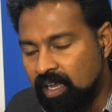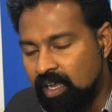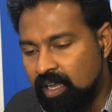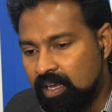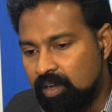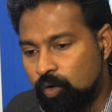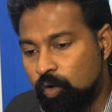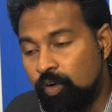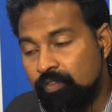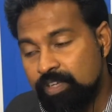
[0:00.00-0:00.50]

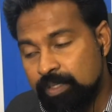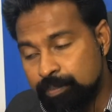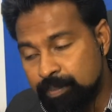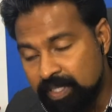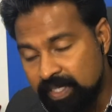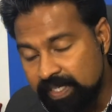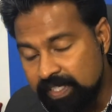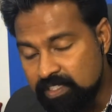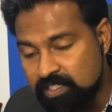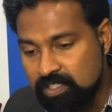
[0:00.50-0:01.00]
or we
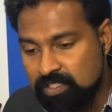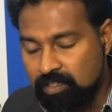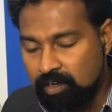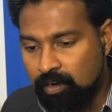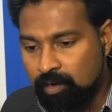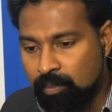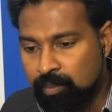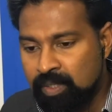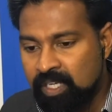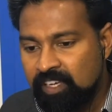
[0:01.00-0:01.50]

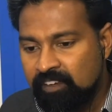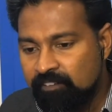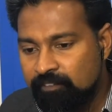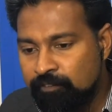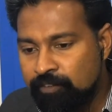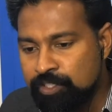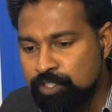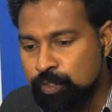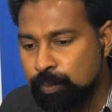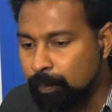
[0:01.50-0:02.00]
brainstorm
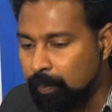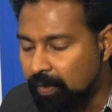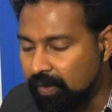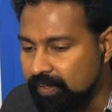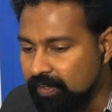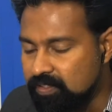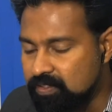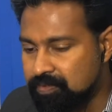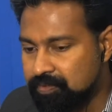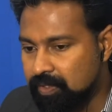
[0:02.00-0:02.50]
which
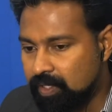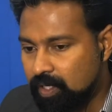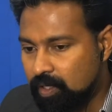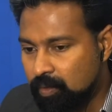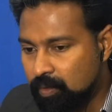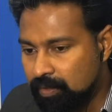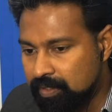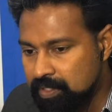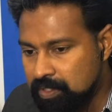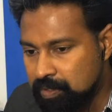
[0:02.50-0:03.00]
points we are
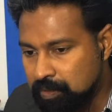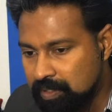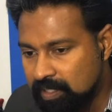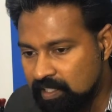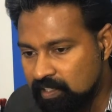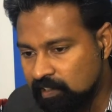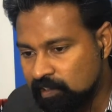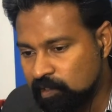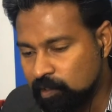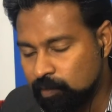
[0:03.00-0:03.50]
going to
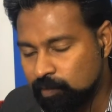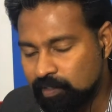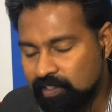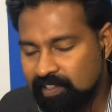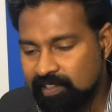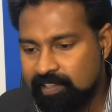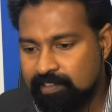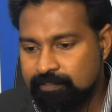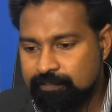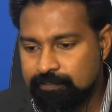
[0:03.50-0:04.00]
include
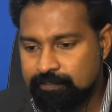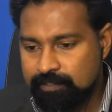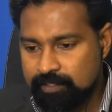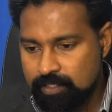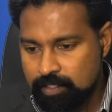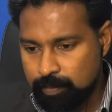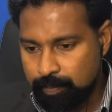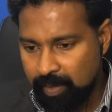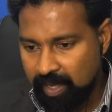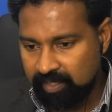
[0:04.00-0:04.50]
in the
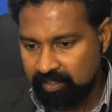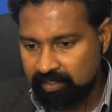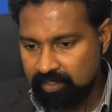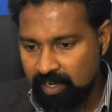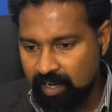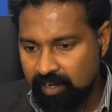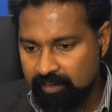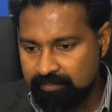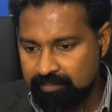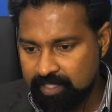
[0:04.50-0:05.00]
first
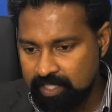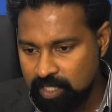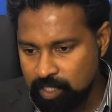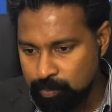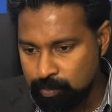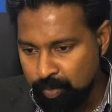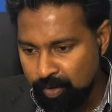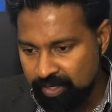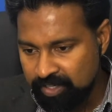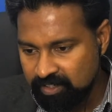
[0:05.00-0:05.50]
paragraph in the
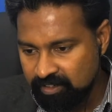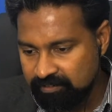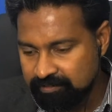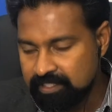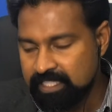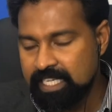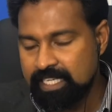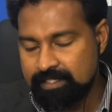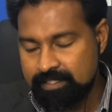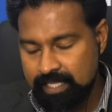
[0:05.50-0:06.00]
body of
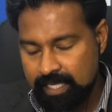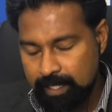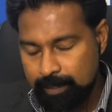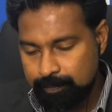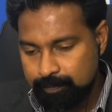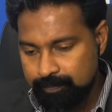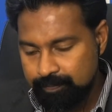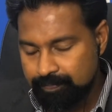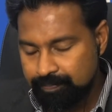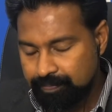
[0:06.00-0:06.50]
the essay.
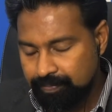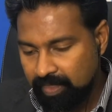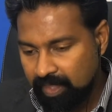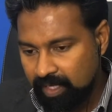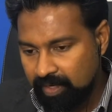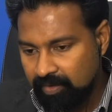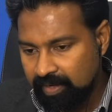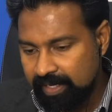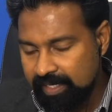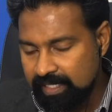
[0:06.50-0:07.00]

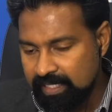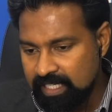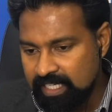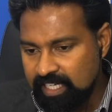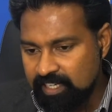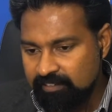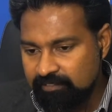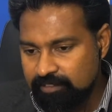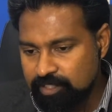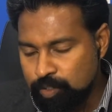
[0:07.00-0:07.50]
Right?
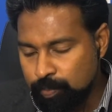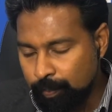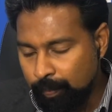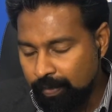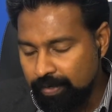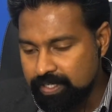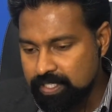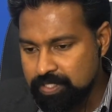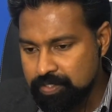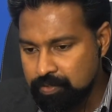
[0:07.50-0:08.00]
Which
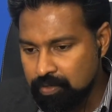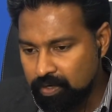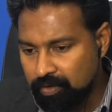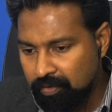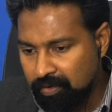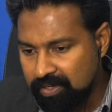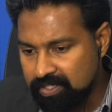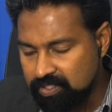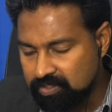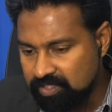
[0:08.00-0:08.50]
points you are
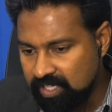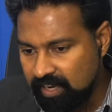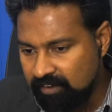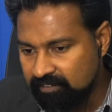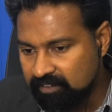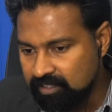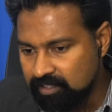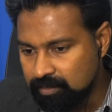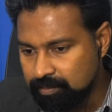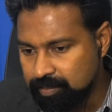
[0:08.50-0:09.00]
going to
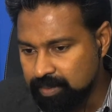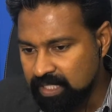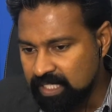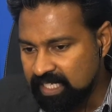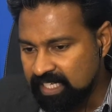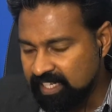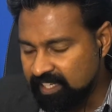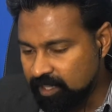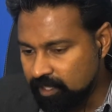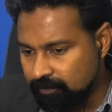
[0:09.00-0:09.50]

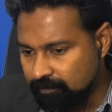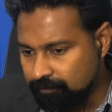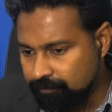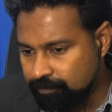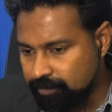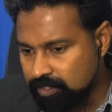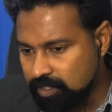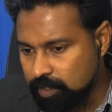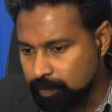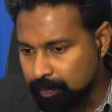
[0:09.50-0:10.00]
develop in the
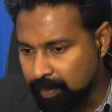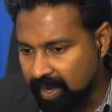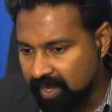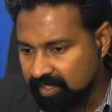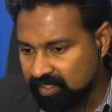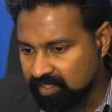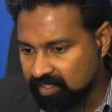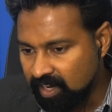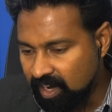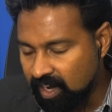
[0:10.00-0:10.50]
first
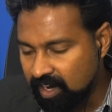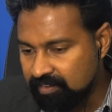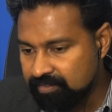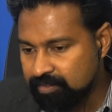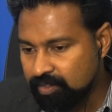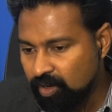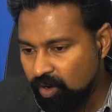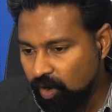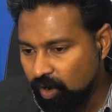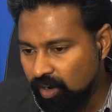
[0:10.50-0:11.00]
paragraph
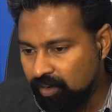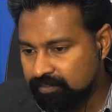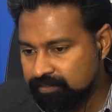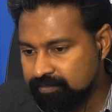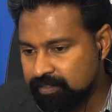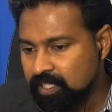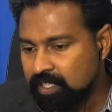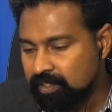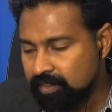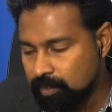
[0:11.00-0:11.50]
of
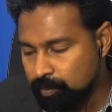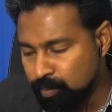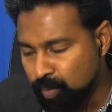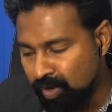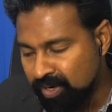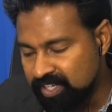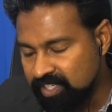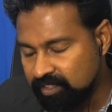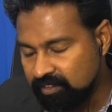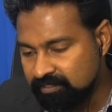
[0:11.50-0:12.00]
the
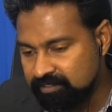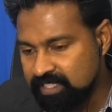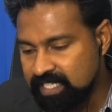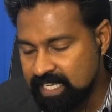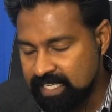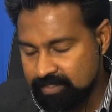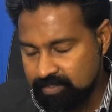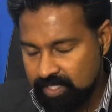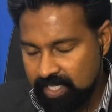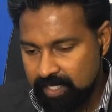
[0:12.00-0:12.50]
body of the
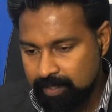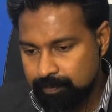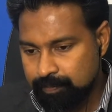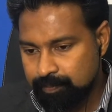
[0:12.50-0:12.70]
essay.